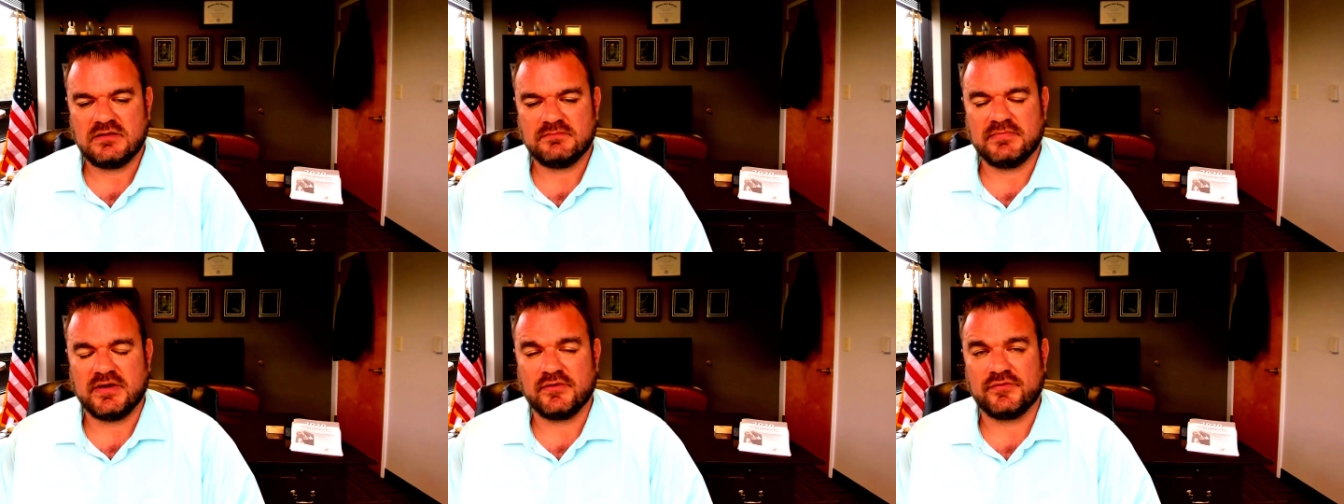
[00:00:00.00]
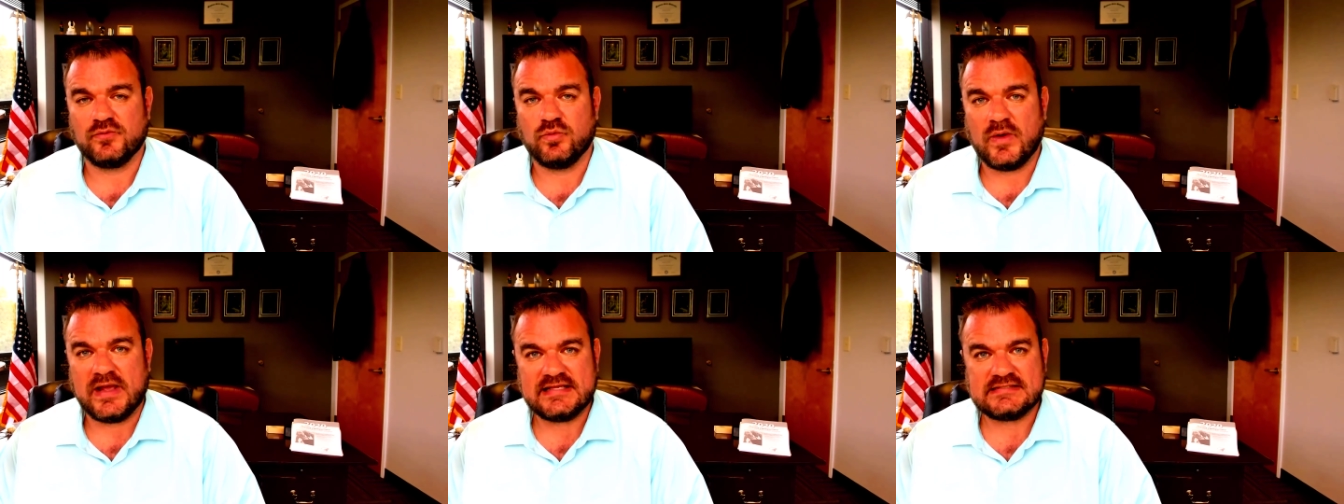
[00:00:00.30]

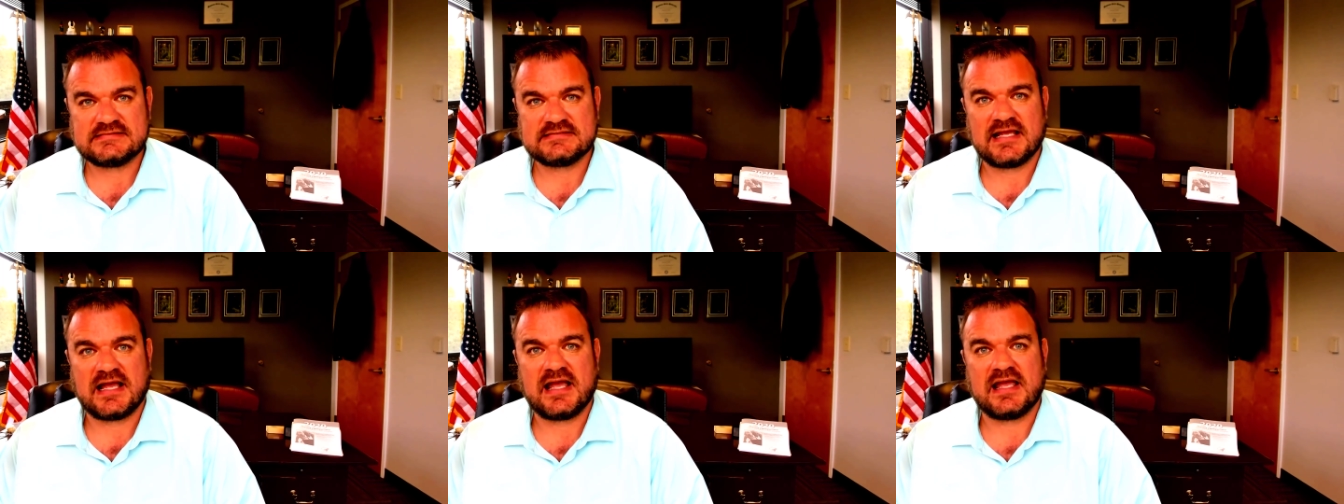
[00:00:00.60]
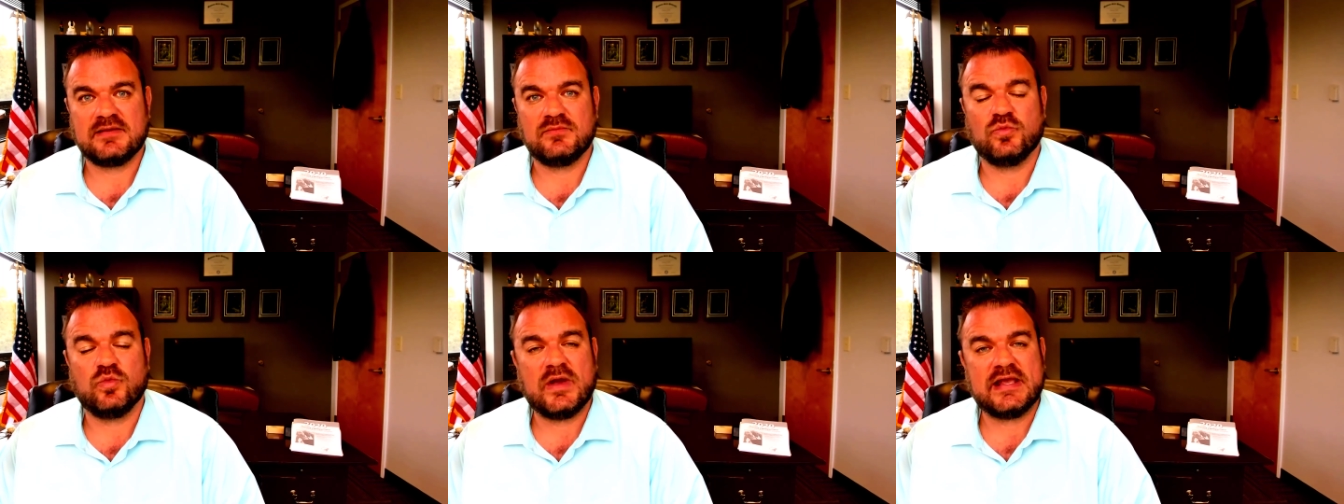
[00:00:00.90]
both waste
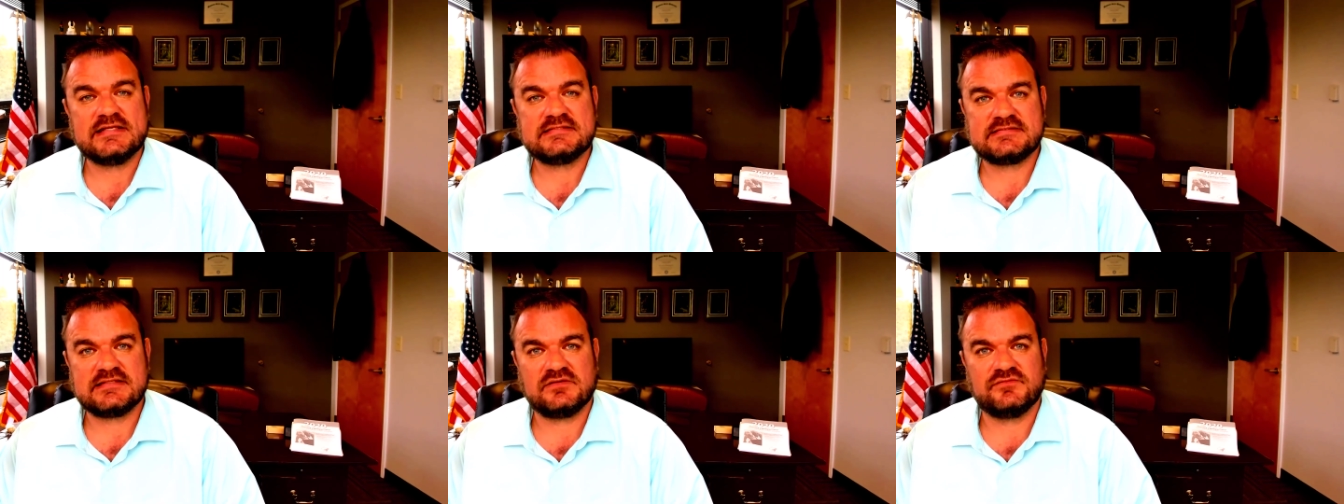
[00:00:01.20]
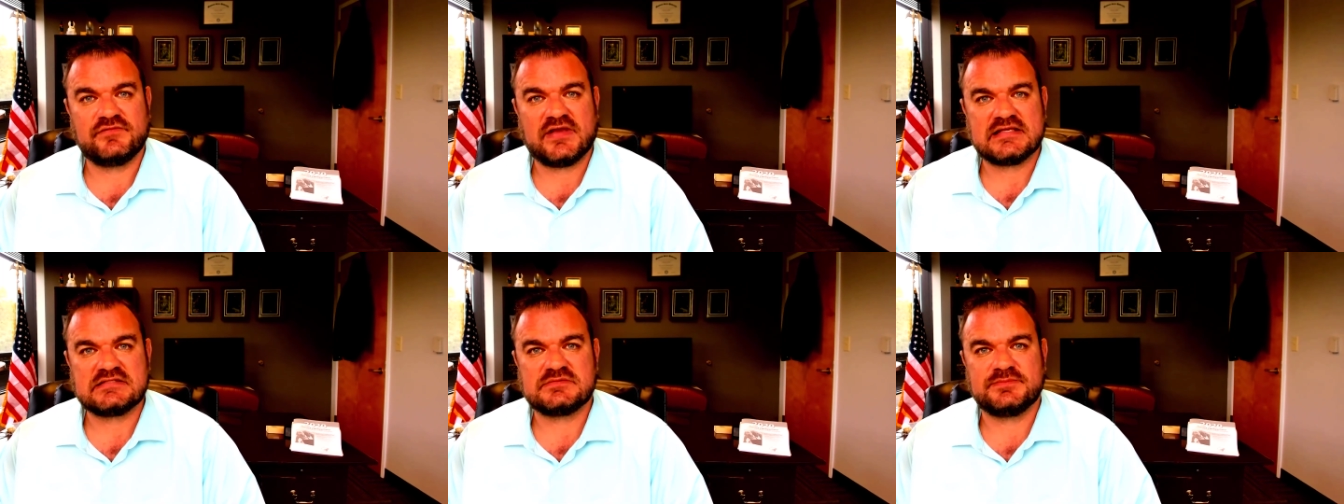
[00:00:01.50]
time, waste
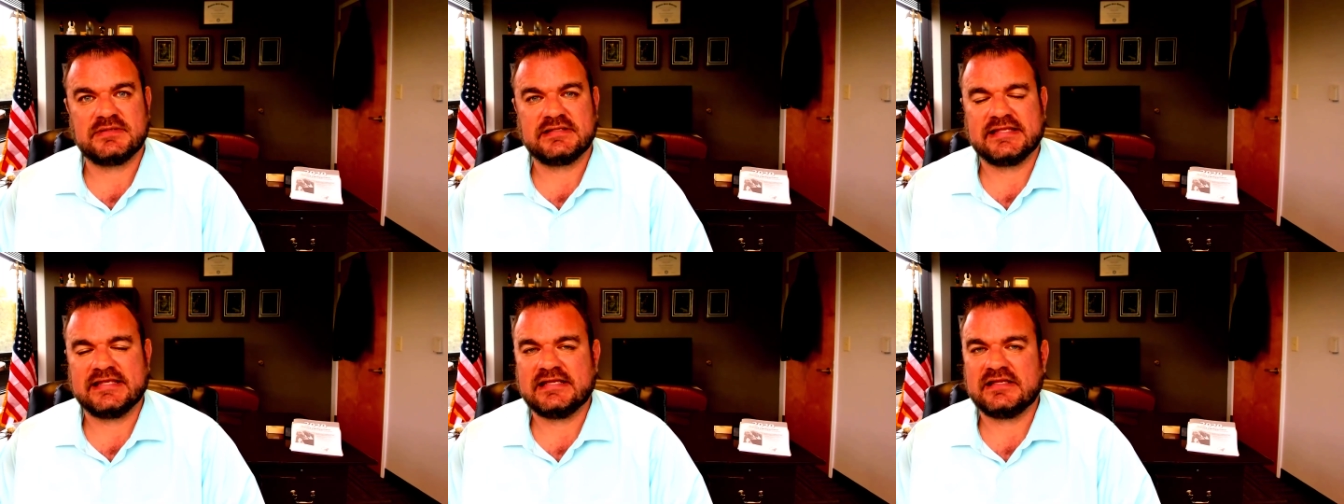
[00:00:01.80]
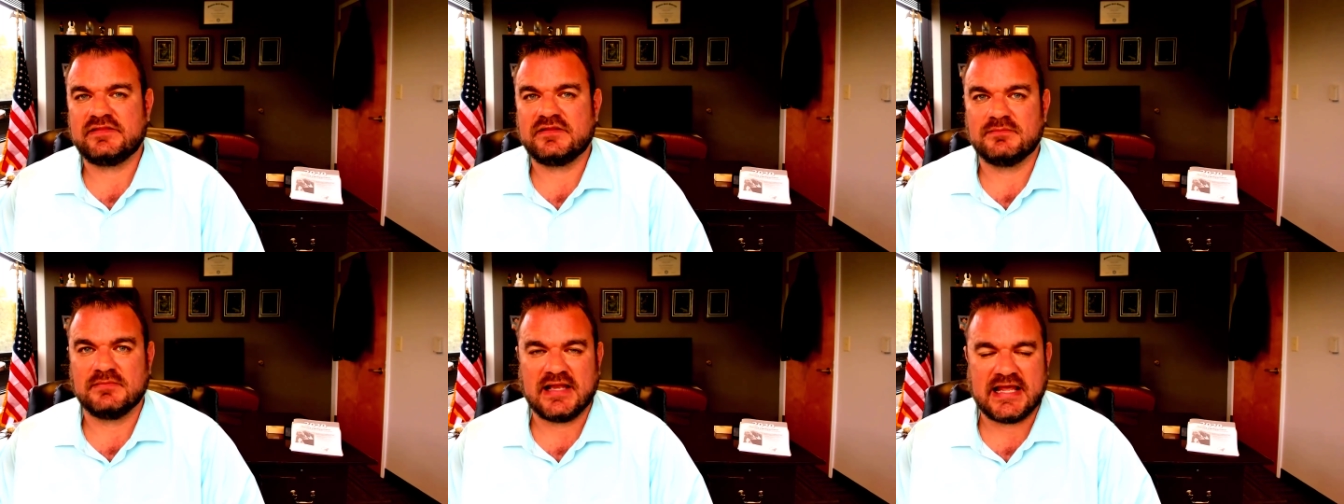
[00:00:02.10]
investment,
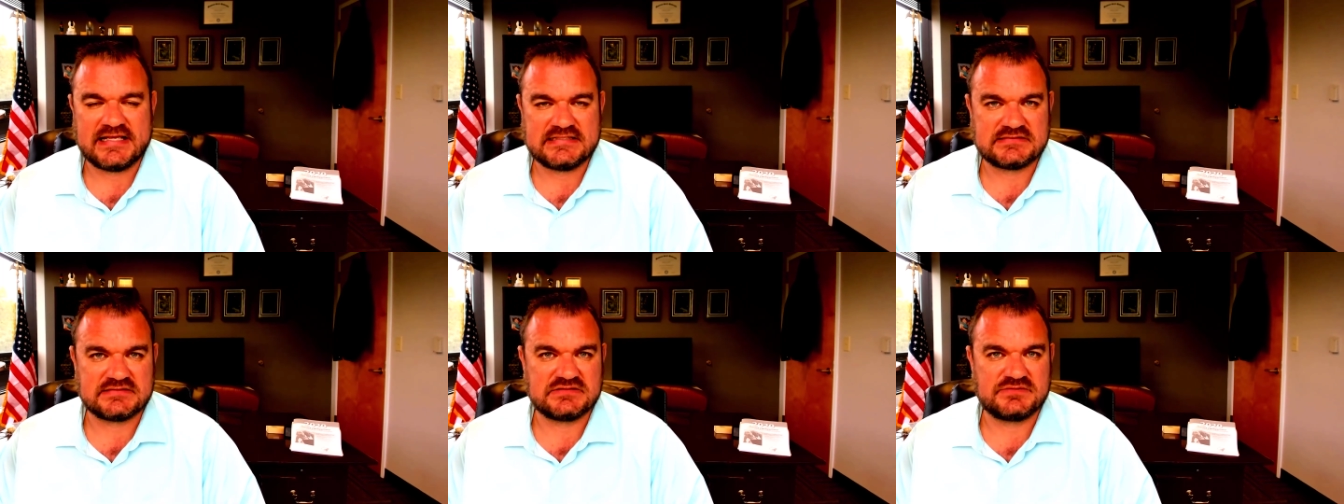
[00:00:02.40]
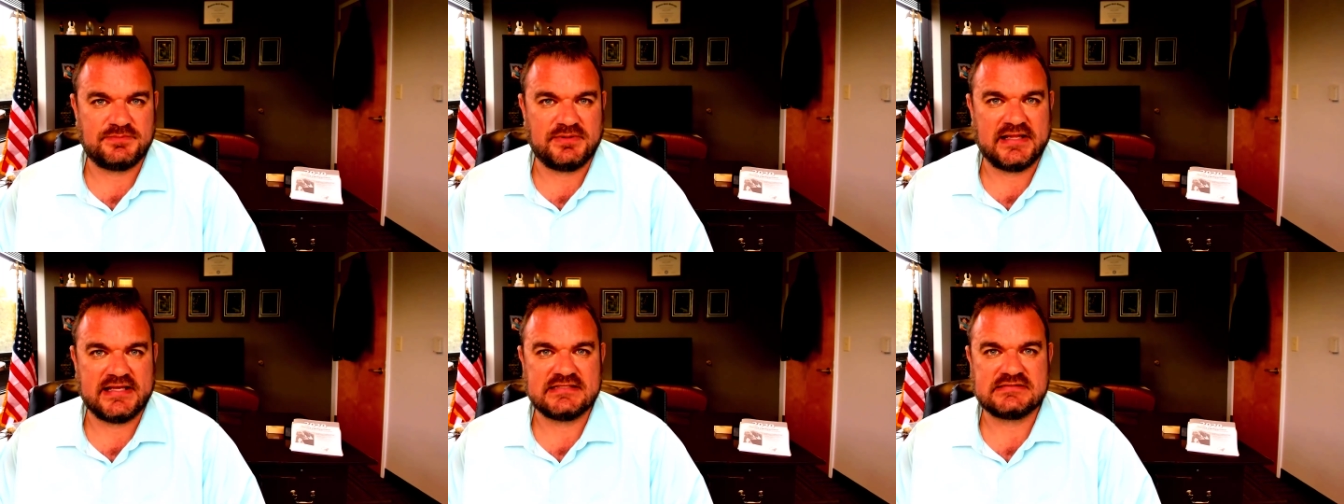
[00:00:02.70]
getting them
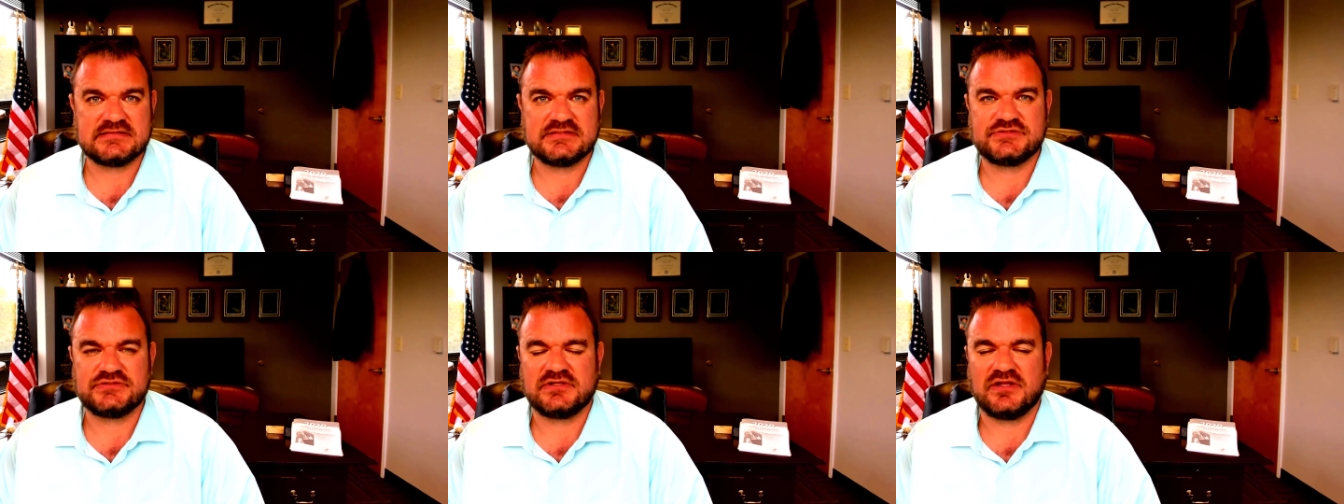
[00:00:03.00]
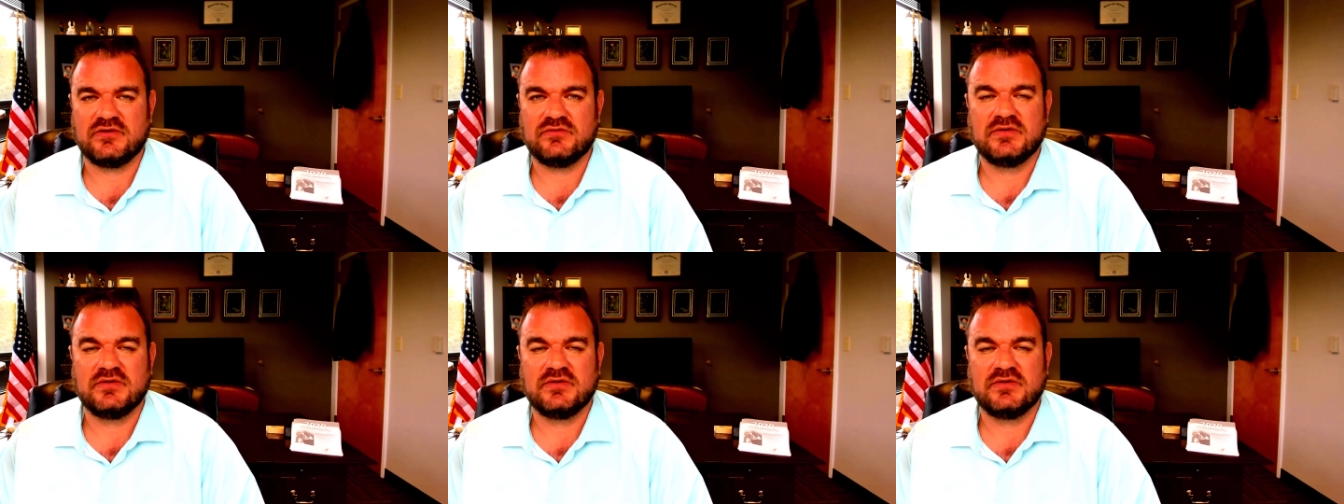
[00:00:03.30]
licensed places.